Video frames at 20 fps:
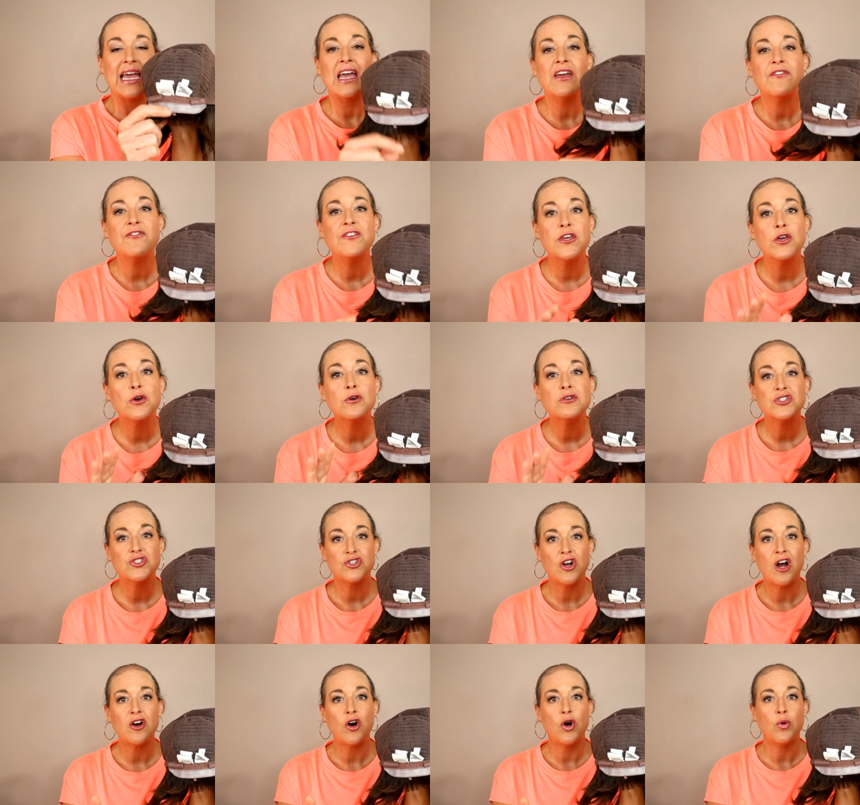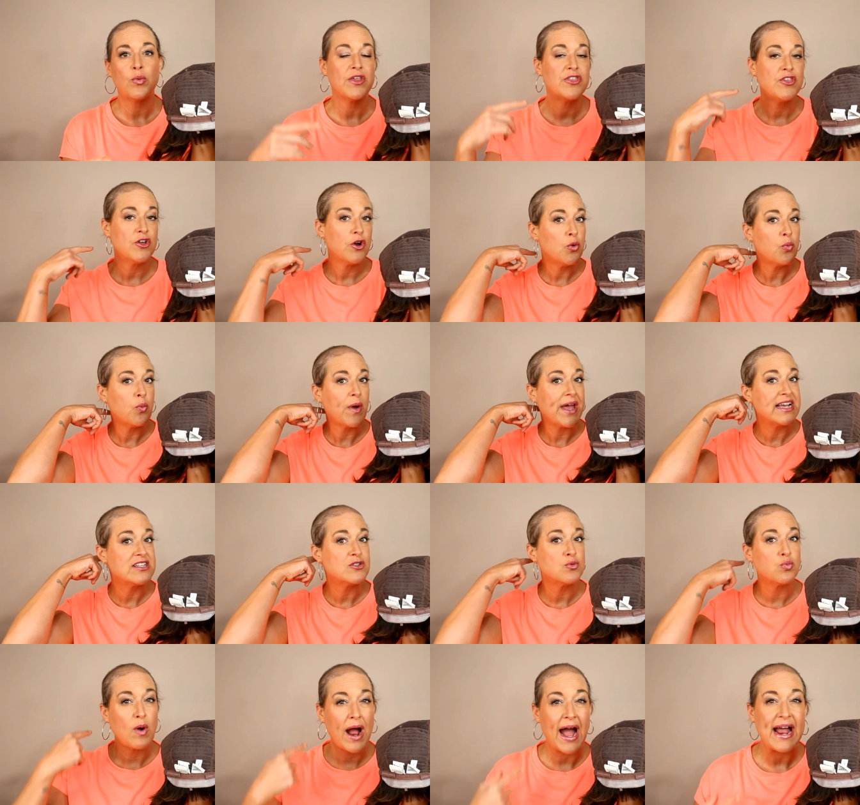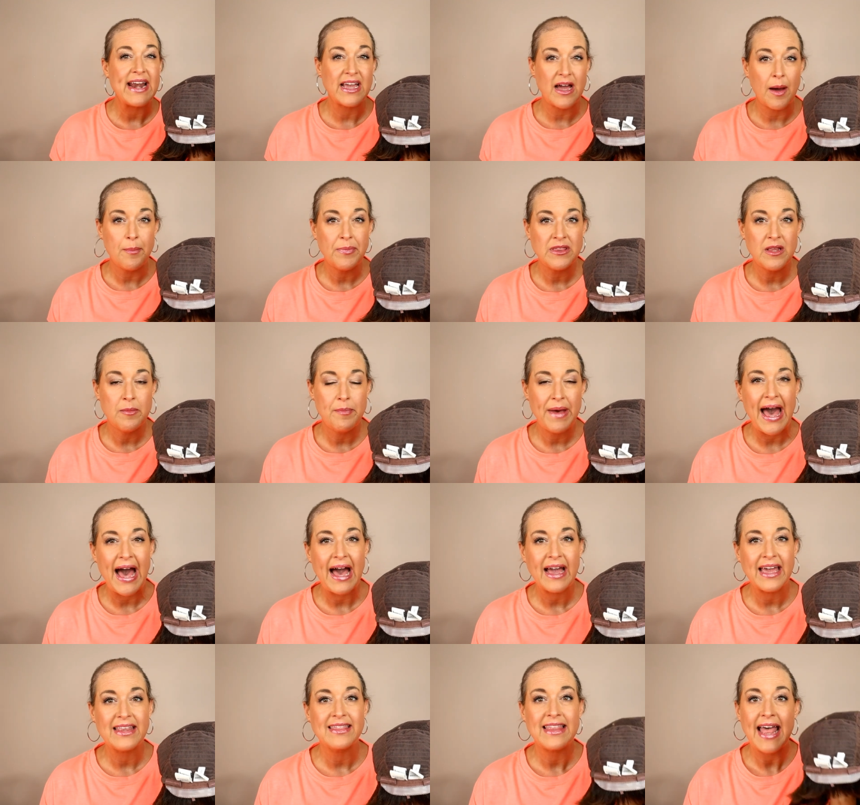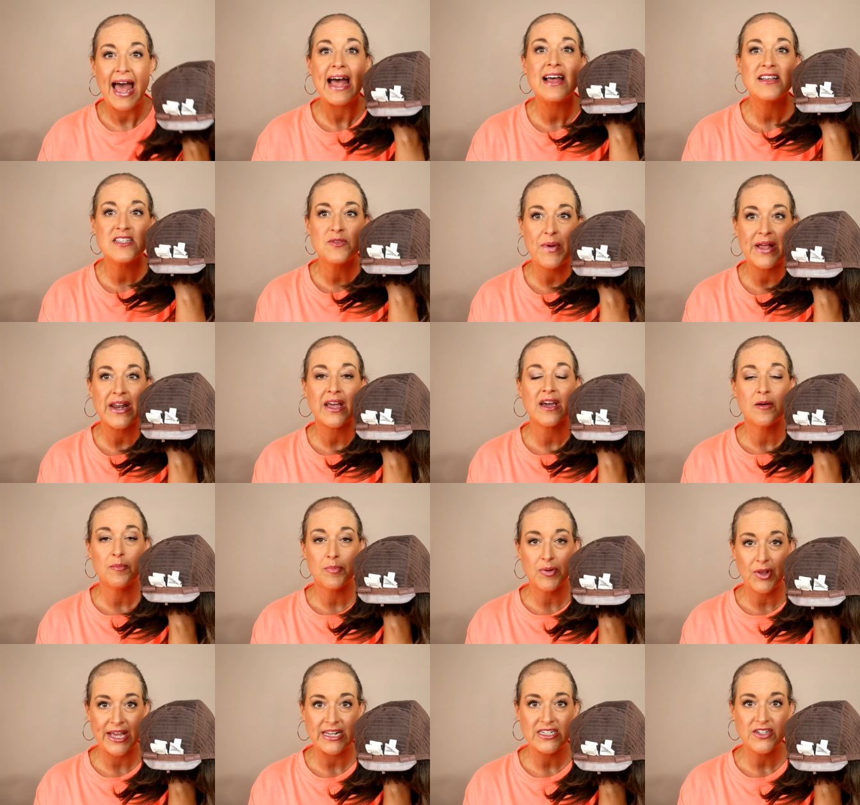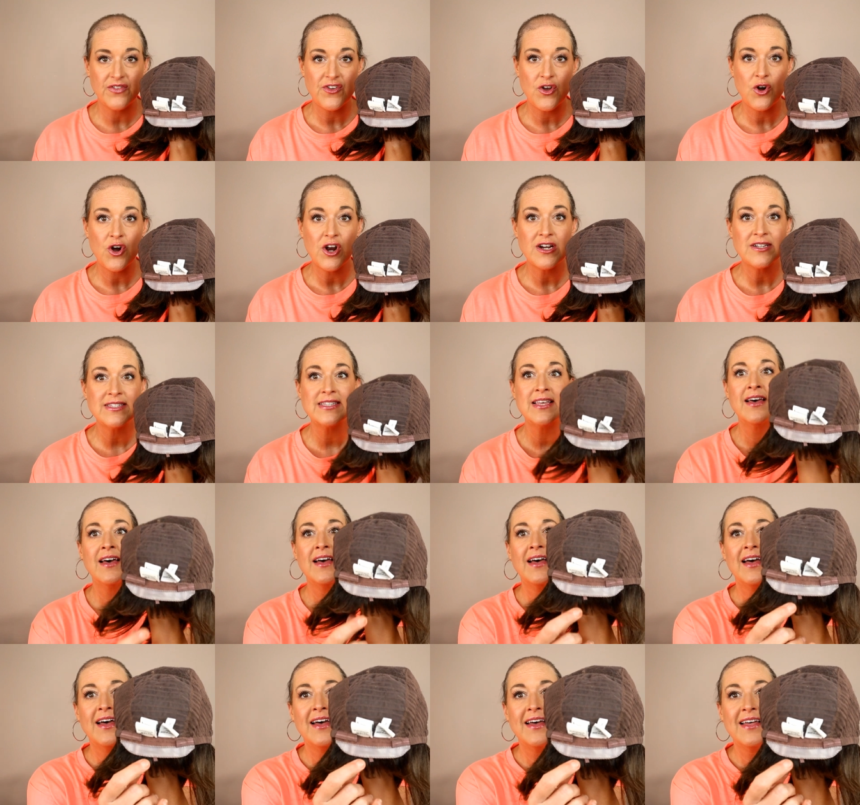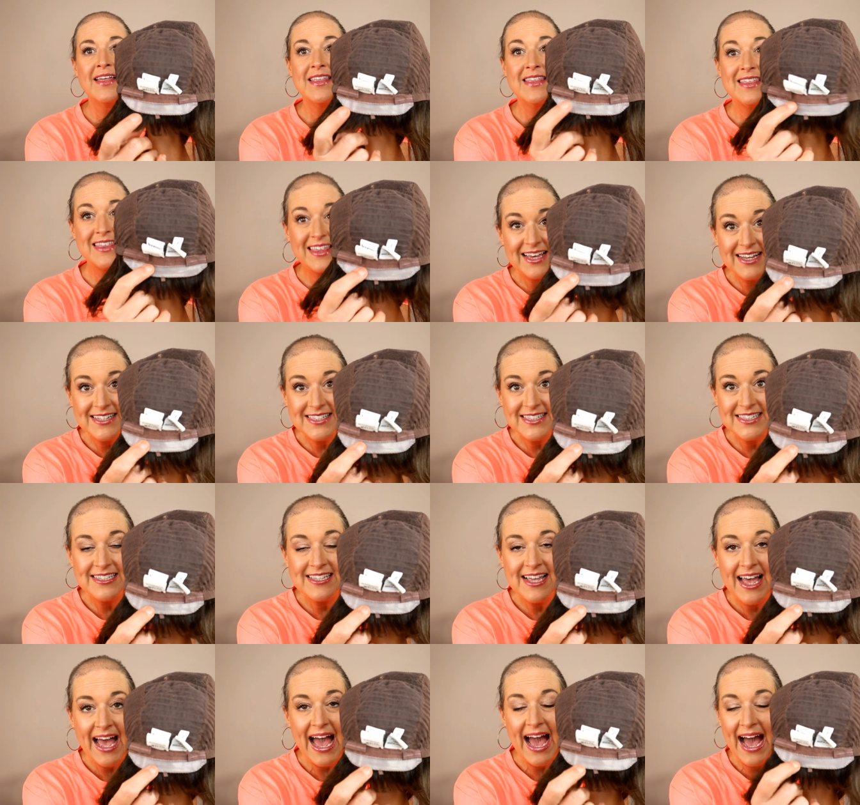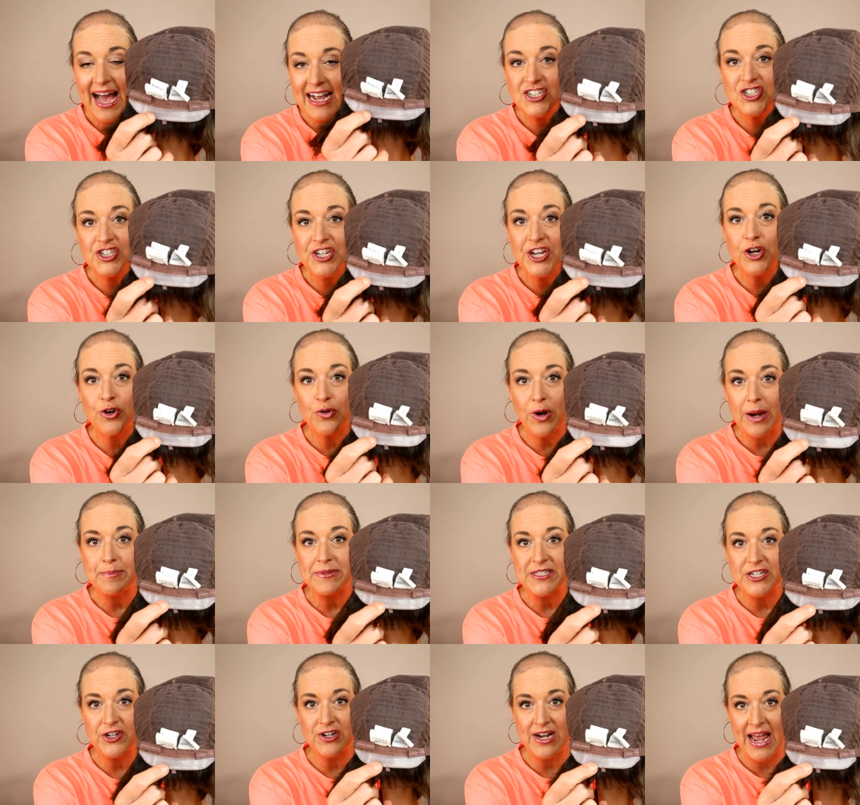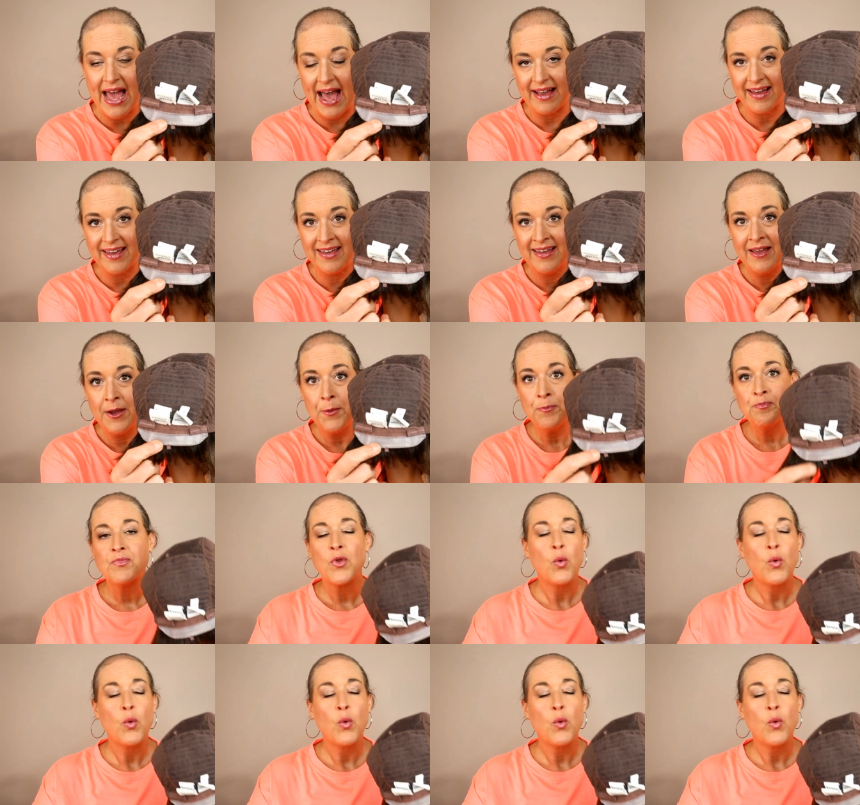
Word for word: If you struggle with your wigs riding up in the back, and that has been a complaint of yours, this actually grips your neck.